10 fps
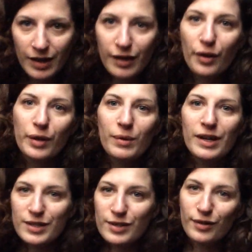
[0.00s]
and only when
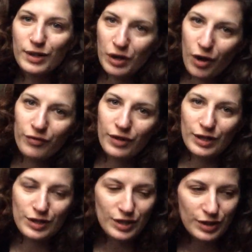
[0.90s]
I started
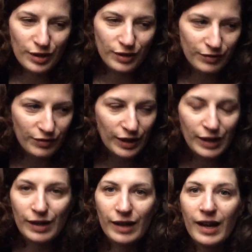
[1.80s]
coughing she started
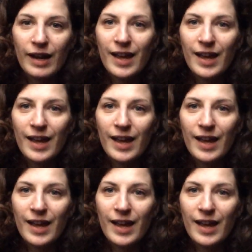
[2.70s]
thinking like I